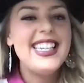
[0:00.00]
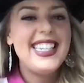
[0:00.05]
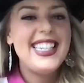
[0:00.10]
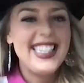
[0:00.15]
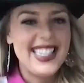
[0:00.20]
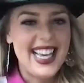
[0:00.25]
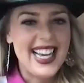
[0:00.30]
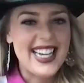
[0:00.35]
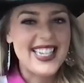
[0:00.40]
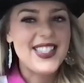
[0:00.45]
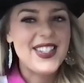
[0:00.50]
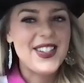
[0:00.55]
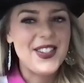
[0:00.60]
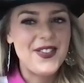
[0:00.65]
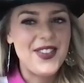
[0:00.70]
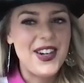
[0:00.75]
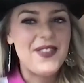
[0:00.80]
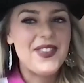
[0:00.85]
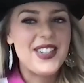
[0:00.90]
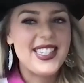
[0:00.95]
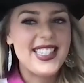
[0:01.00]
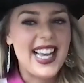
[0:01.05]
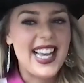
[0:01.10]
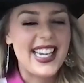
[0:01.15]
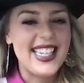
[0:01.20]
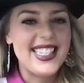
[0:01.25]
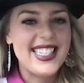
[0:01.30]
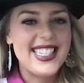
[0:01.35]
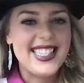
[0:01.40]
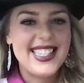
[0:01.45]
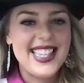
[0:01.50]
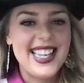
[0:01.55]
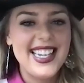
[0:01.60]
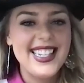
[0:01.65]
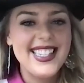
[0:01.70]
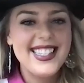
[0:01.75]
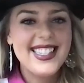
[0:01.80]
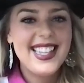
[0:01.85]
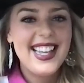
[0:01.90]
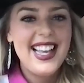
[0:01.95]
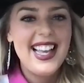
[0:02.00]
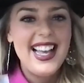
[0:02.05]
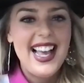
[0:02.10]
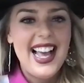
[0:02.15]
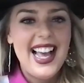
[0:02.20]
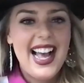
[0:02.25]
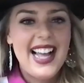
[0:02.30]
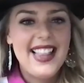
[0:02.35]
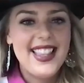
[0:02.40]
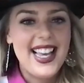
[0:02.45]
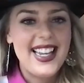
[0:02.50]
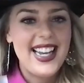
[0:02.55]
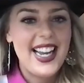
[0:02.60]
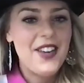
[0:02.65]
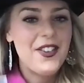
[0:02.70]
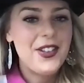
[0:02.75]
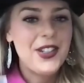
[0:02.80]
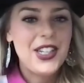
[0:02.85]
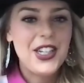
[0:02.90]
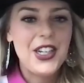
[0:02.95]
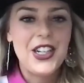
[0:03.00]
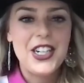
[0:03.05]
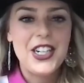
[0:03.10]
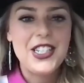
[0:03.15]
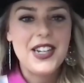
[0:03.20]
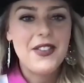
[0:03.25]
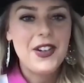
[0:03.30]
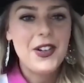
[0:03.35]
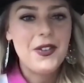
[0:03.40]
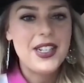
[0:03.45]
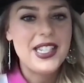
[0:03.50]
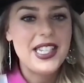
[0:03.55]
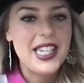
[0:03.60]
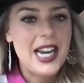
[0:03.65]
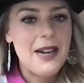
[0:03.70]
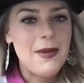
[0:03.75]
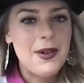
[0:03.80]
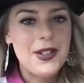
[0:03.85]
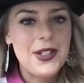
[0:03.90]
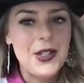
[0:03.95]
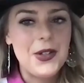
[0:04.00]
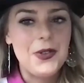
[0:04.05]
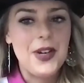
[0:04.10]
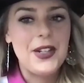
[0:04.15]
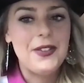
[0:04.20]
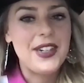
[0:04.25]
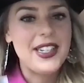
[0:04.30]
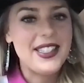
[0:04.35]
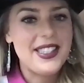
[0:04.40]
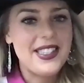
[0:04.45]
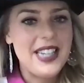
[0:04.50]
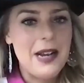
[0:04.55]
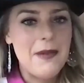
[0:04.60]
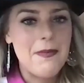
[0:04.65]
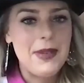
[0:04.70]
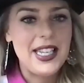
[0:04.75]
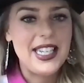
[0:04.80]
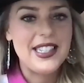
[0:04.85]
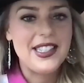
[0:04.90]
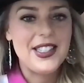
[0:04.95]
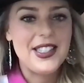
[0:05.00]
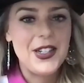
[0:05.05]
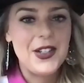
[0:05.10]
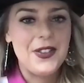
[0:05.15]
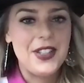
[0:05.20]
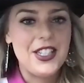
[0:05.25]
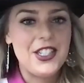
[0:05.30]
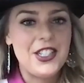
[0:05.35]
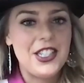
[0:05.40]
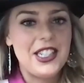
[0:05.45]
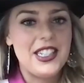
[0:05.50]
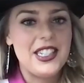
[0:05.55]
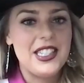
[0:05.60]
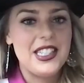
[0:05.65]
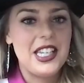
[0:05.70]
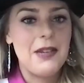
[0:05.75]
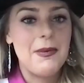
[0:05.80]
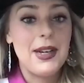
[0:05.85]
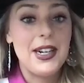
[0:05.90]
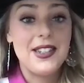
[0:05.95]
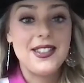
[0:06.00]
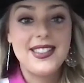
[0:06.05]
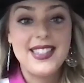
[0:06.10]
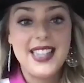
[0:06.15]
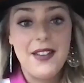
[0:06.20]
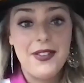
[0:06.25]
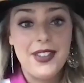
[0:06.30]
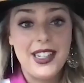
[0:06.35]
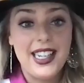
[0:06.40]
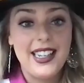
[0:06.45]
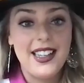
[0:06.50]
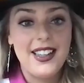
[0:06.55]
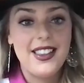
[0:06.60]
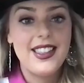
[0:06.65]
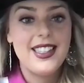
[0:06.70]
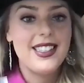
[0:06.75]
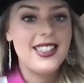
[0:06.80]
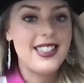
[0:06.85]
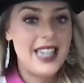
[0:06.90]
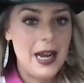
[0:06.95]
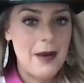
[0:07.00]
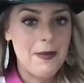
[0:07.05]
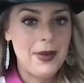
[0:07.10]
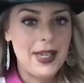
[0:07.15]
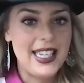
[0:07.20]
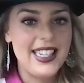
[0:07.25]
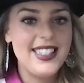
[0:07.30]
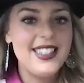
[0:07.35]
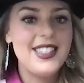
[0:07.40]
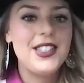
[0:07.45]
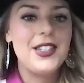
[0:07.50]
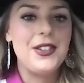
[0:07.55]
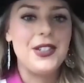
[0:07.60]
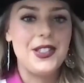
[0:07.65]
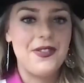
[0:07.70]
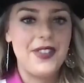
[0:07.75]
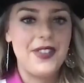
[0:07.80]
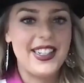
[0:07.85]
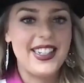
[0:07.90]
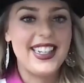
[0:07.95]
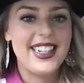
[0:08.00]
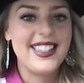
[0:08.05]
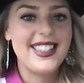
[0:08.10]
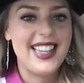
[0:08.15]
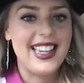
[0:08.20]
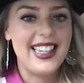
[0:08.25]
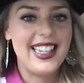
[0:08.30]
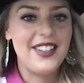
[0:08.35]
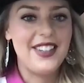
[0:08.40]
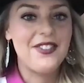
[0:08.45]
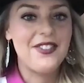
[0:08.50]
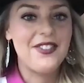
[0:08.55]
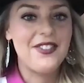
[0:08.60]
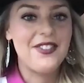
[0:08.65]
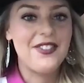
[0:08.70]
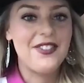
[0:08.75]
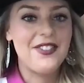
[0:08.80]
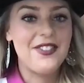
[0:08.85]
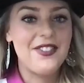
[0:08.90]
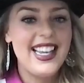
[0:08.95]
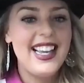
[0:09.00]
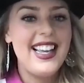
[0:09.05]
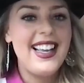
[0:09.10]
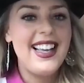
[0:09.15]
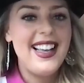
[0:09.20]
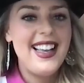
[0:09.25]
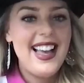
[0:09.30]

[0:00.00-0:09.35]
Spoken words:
Yeah, so November 2nd to 6th. And then I would encourage everyone to come out to the Wainwright Stampede. So this year is going to be our 70th Stampede. So it's very exciting for that.